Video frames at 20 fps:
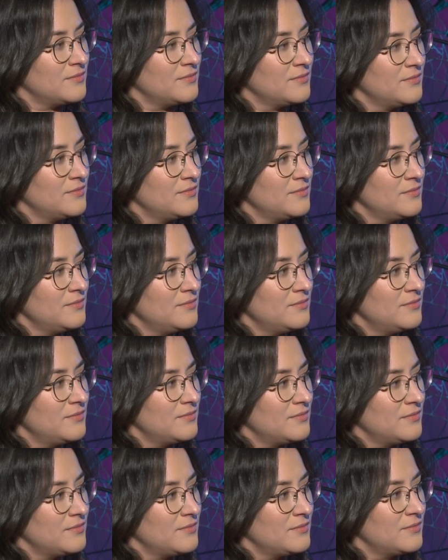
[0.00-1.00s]

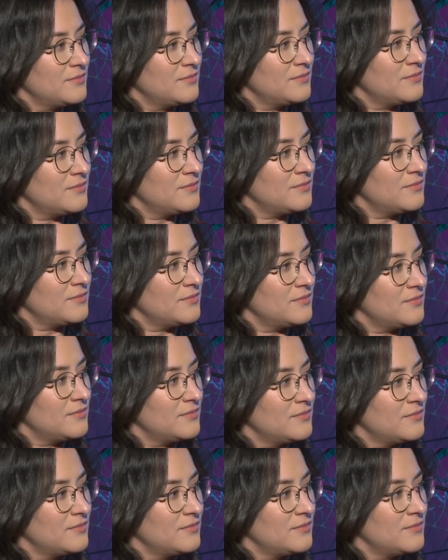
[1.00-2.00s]

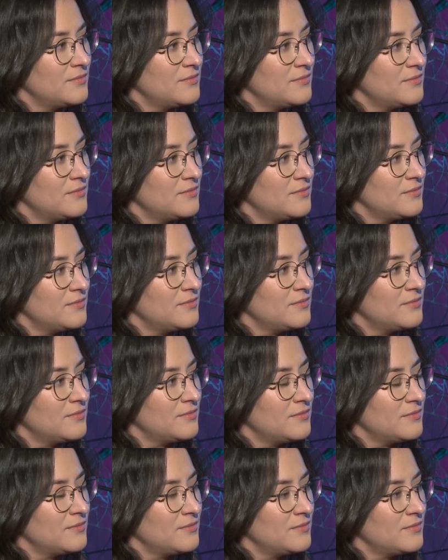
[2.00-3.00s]

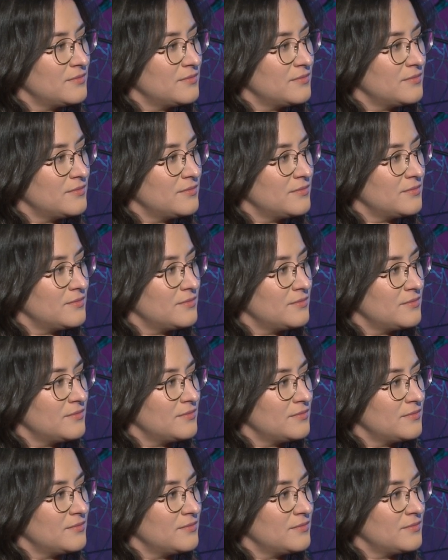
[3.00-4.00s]

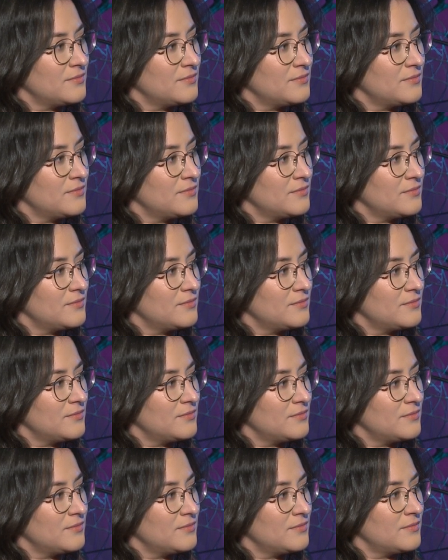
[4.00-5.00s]

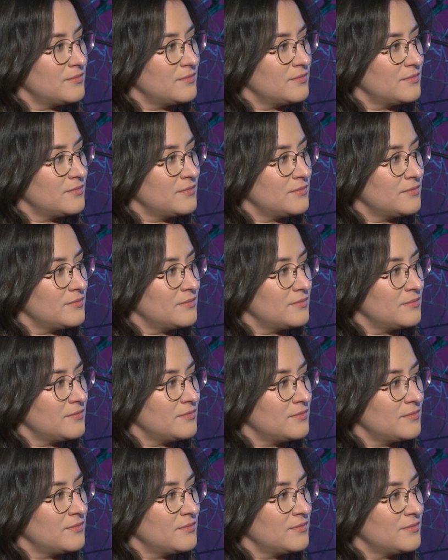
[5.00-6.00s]

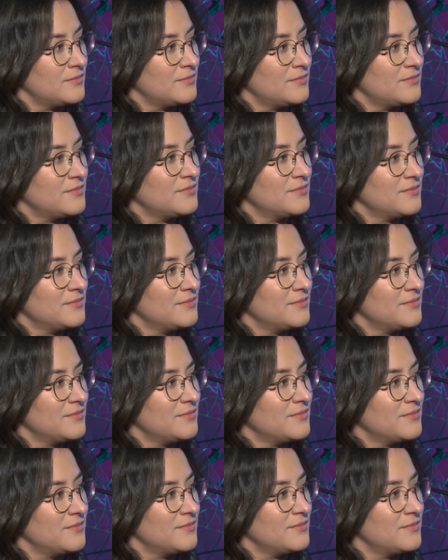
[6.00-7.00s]

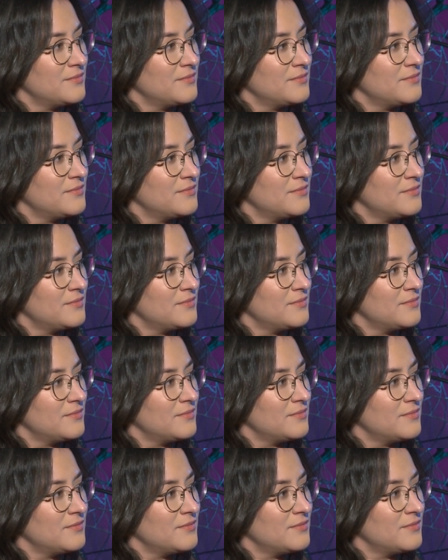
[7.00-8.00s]
(not speaking)